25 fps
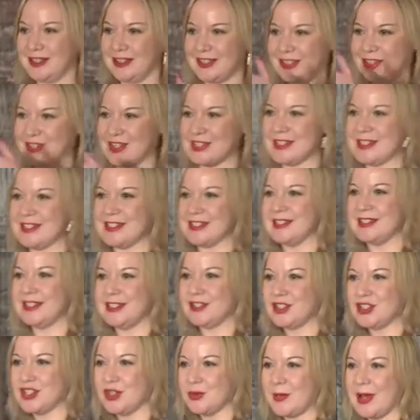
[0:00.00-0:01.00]
Chrissy's
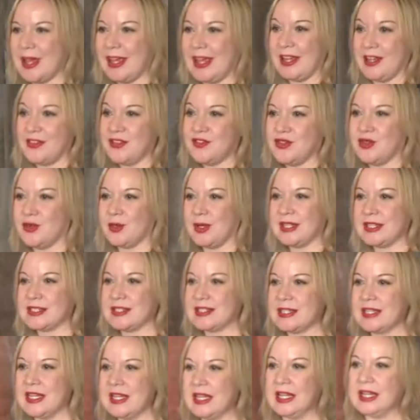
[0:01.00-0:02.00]
leadership by
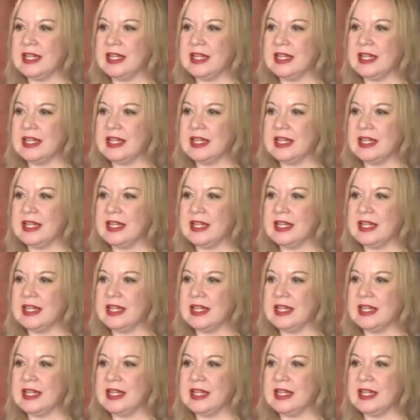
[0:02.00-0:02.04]
influence,